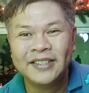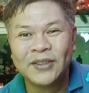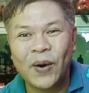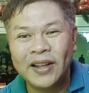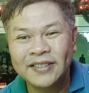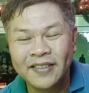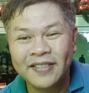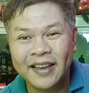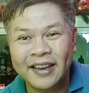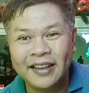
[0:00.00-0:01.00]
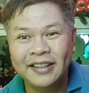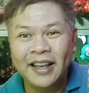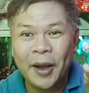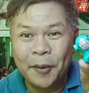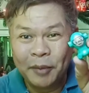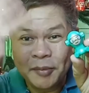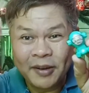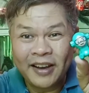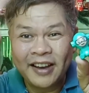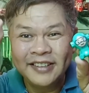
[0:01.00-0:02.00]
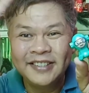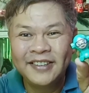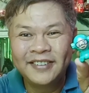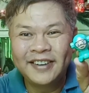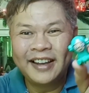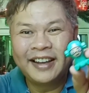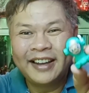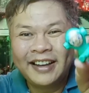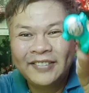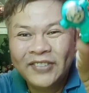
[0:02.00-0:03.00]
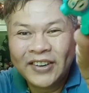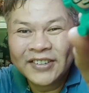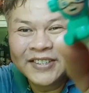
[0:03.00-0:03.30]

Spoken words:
So until then, bye bye, see you around, Merry